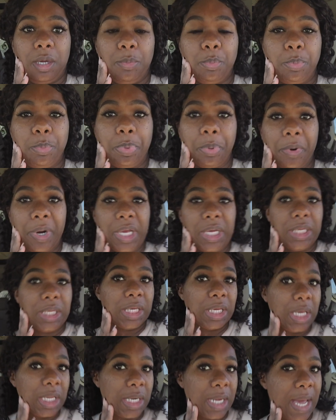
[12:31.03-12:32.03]

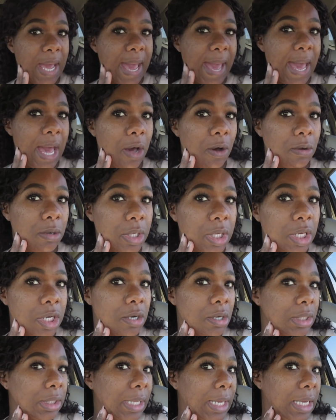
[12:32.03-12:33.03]
breaking out
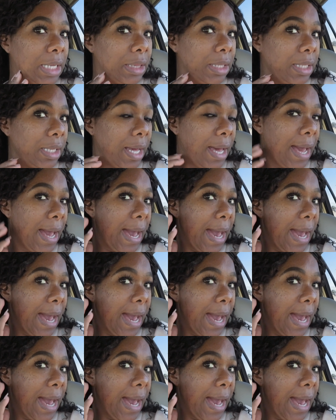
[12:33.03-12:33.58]
here lately.